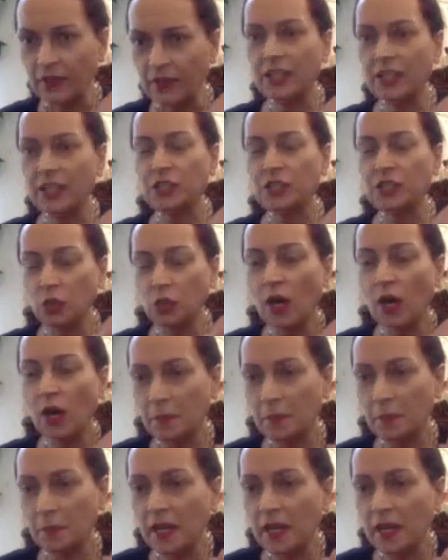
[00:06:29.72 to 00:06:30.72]
that you
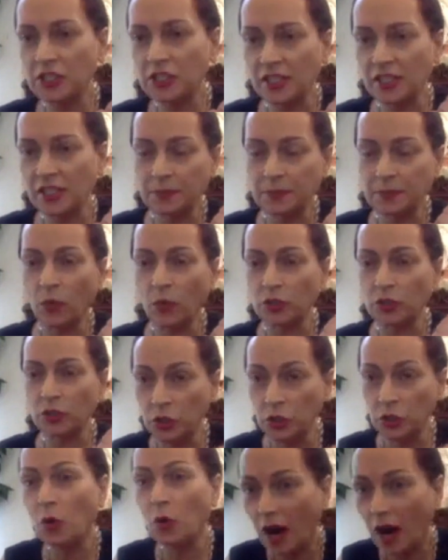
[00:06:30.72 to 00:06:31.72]
are a matrix point,
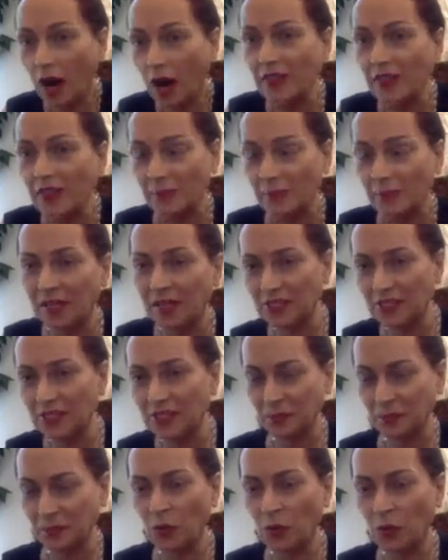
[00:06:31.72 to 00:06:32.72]
you are the
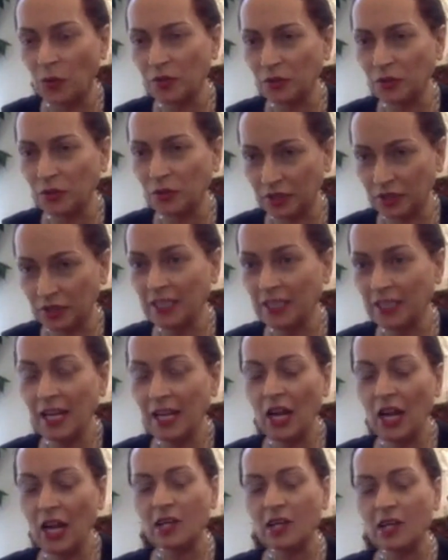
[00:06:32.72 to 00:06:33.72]
matrix point, you see?
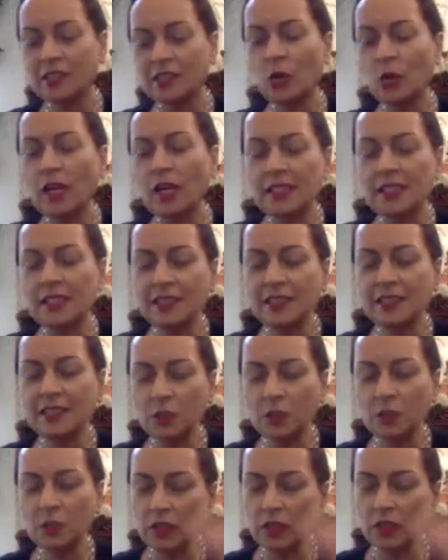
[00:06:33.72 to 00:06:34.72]
So as
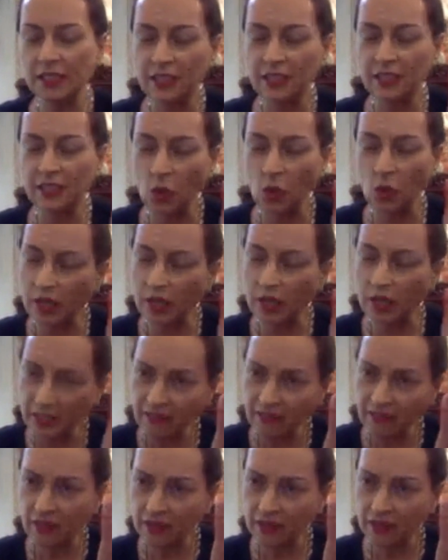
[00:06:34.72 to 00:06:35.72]
soon as you are
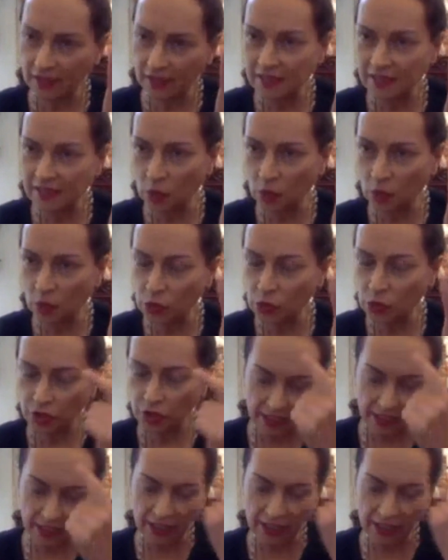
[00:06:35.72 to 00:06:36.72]
given this
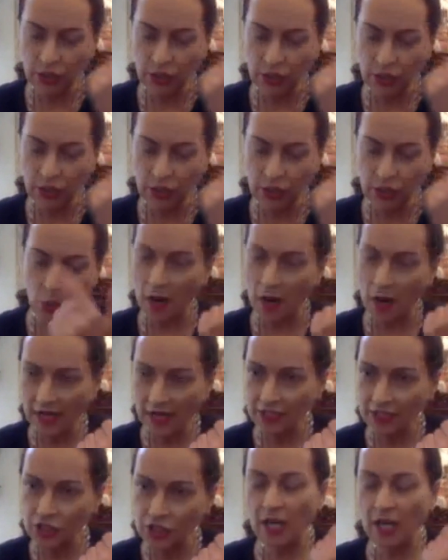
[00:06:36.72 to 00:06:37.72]
notion in your
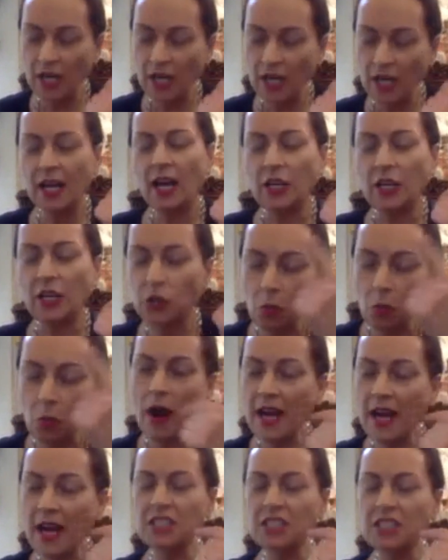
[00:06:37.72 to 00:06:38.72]
mind
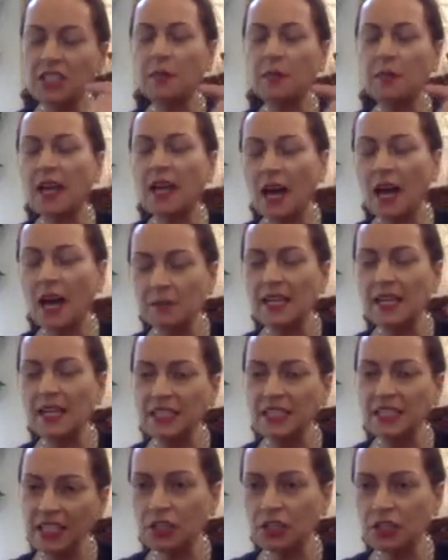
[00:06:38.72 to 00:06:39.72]
becomes
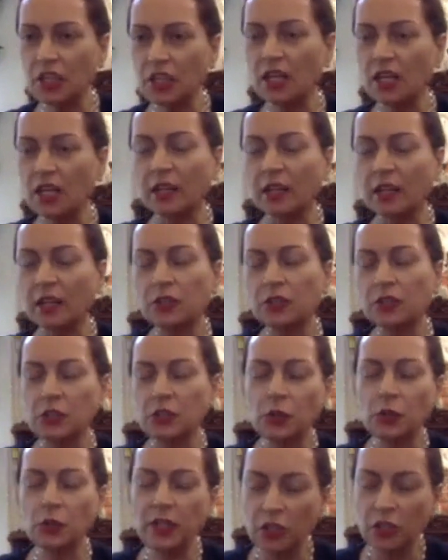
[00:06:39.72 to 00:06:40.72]

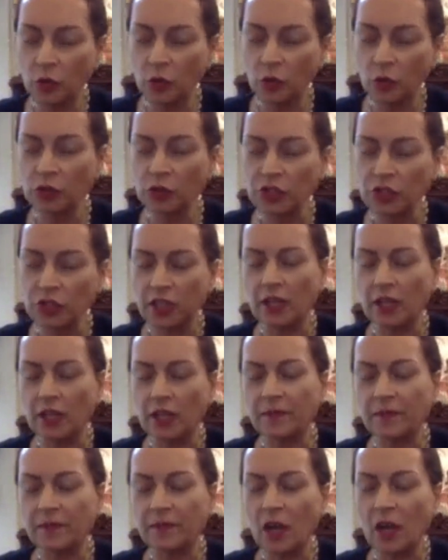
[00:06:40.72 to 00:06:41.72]
identical to the
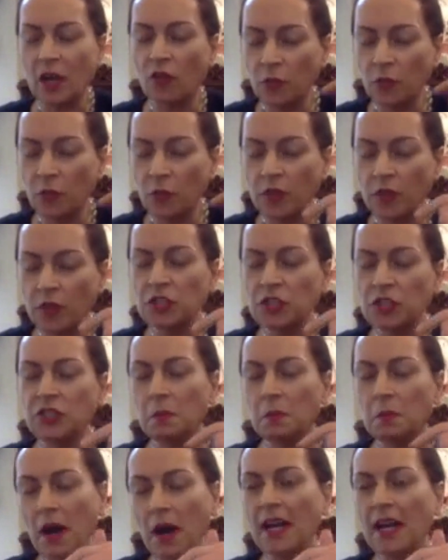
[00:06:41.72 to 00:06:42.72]
notion of
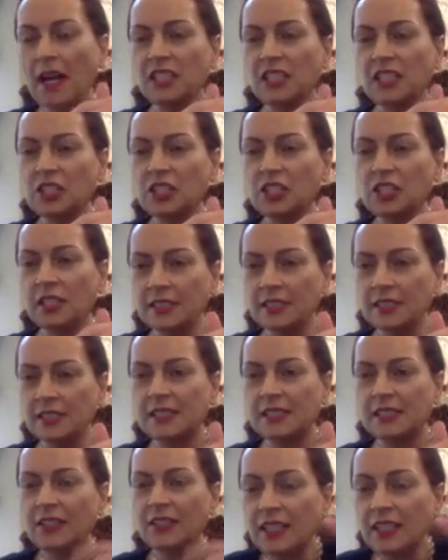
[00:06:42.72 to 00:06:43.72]
which the mind
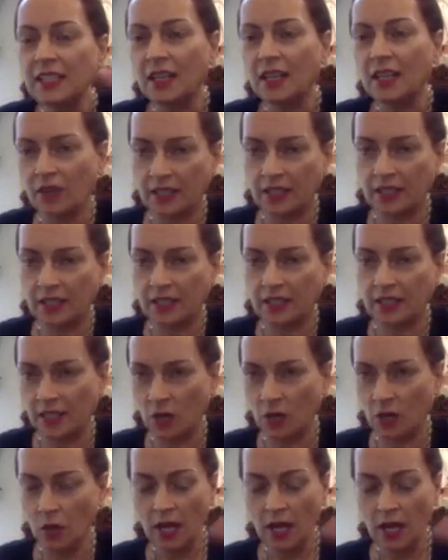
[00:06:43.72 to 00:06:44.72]
is thinking right
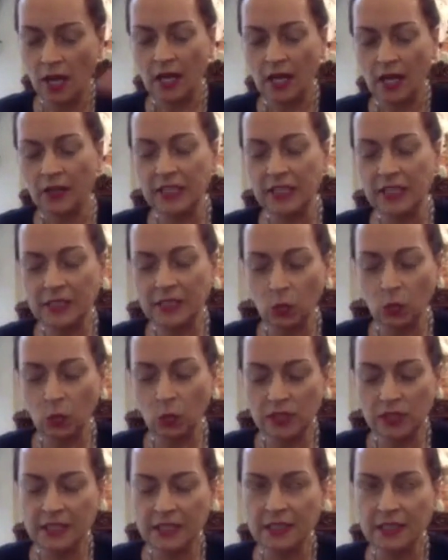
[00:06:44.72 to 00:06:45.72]
now. This
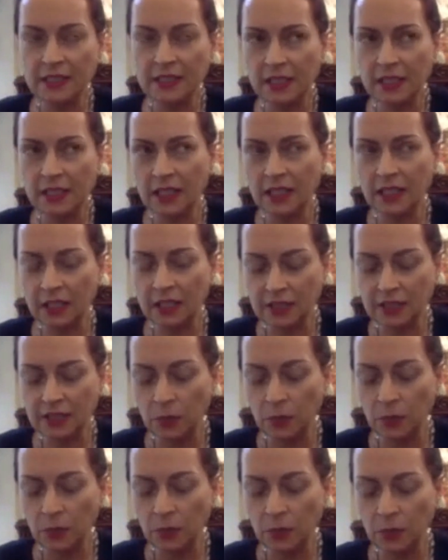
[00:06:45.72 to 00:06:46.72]
was
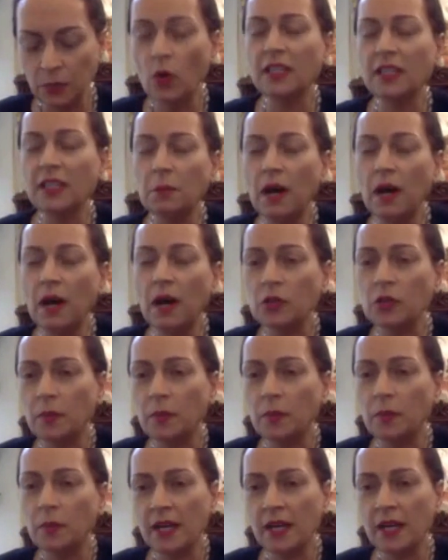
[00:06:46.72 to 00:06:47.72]
spoken
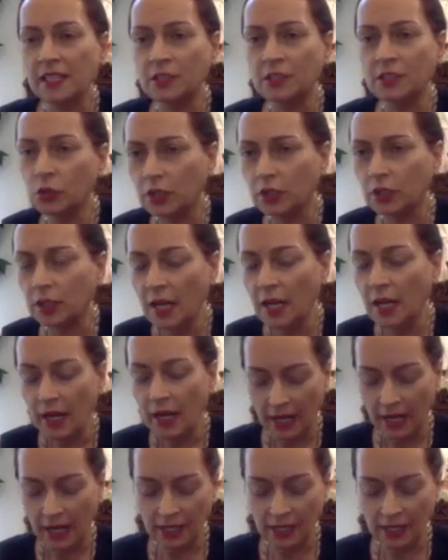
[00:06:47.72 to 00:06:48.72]
about by Aristotle.
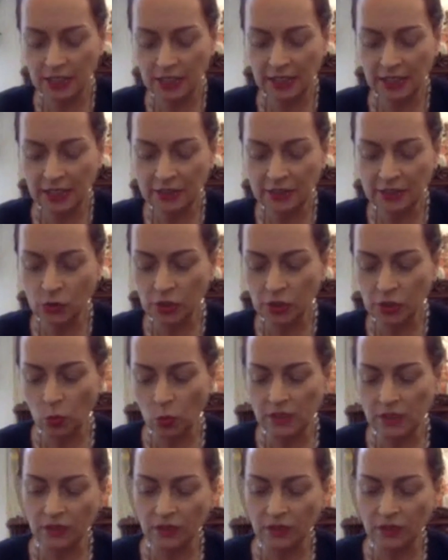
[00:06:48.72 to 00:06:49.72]
And
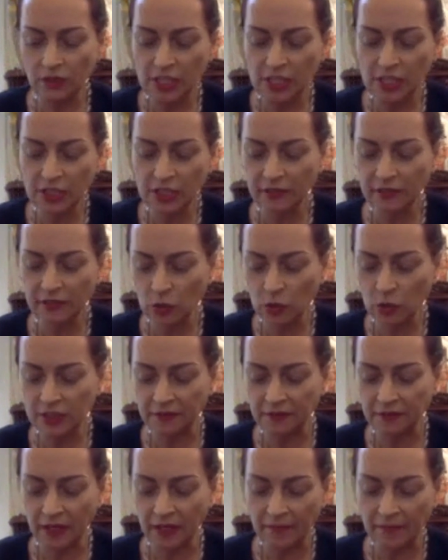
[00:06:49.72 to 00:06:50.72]
Aristotle was a Russian
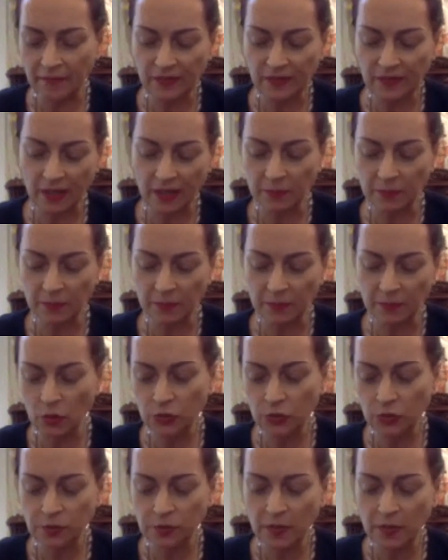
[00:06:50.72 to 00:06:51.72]
philosopher,
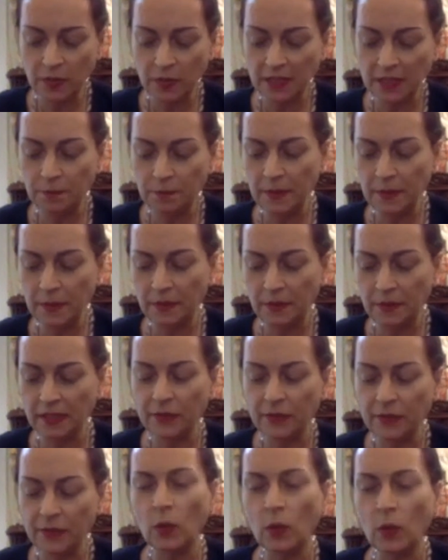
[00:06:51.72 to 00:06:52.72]
and not many
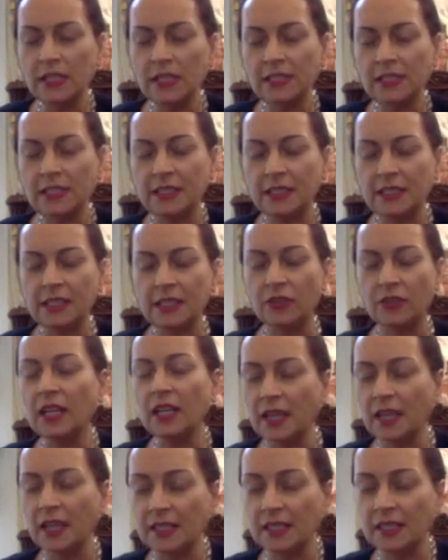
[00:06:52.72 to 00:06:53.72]
people in the West
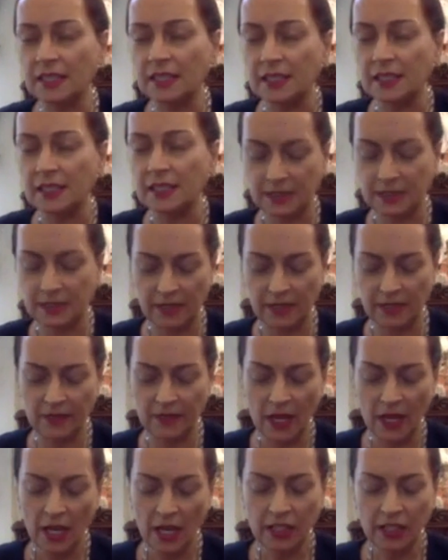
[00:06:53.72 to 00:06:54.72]
realize this.
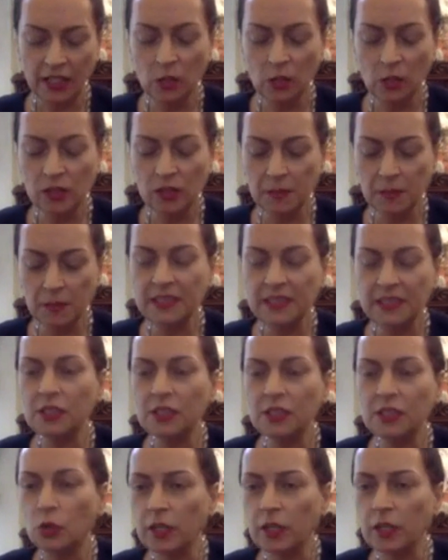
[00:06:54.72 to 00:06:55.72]
He was
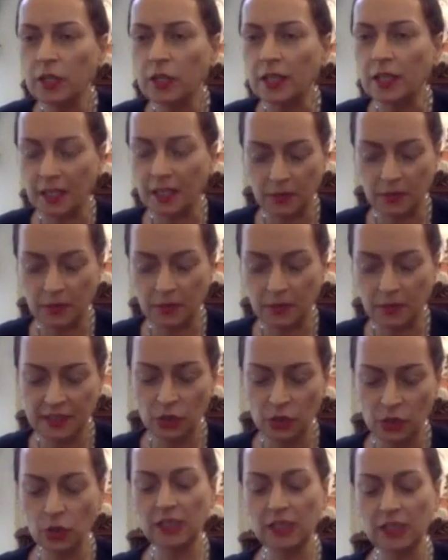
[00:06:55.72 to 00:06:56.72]
Macedonian, and
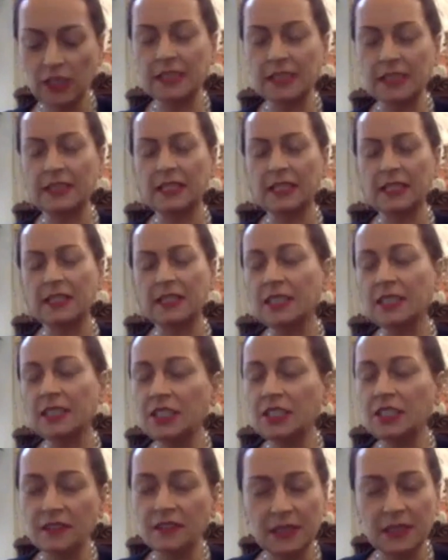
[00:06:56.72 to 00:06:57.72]
Macedonians
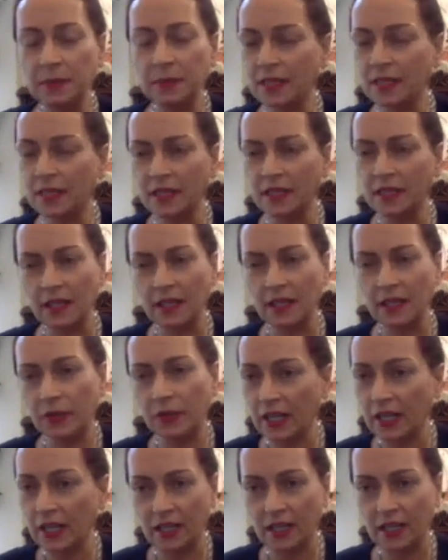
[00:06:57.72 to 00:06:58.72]
didn't even speak
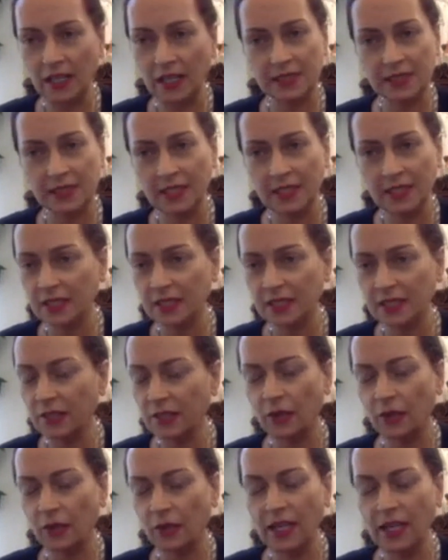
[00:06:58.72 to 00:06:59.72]
Greek.
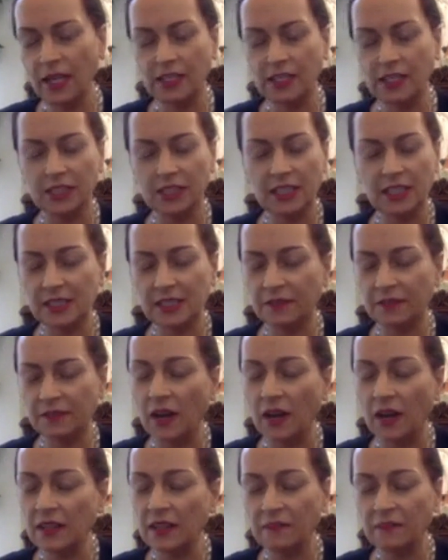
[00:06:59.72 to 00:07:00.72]
Alexander the Great and
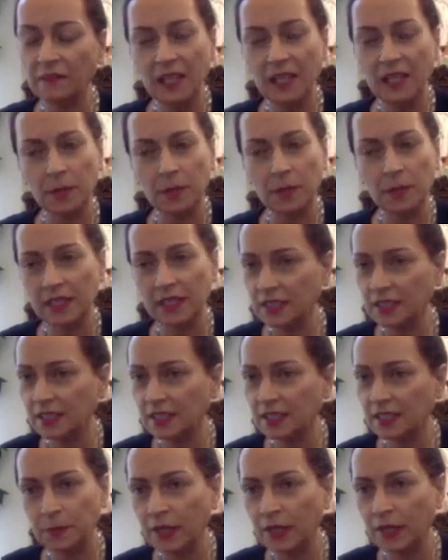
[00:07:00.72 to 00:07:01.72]
his father Philip, they
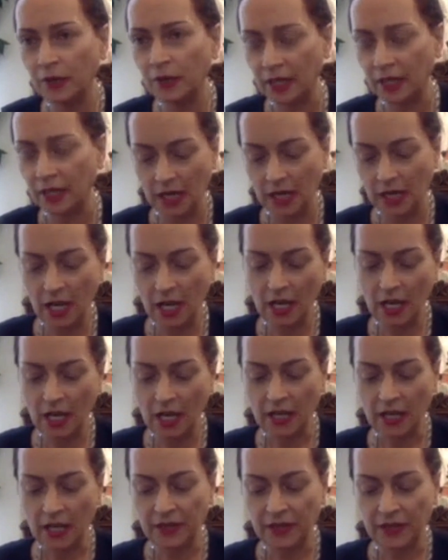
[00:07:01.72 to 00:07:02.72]
didn't speak Greek.
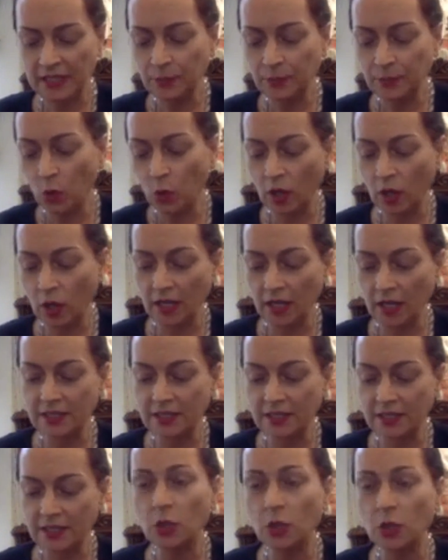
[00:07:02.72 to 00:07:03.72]
They spoke
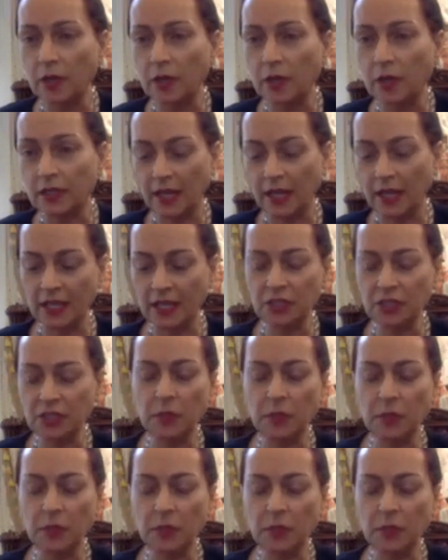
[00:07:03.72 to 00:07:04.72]
Serbian, and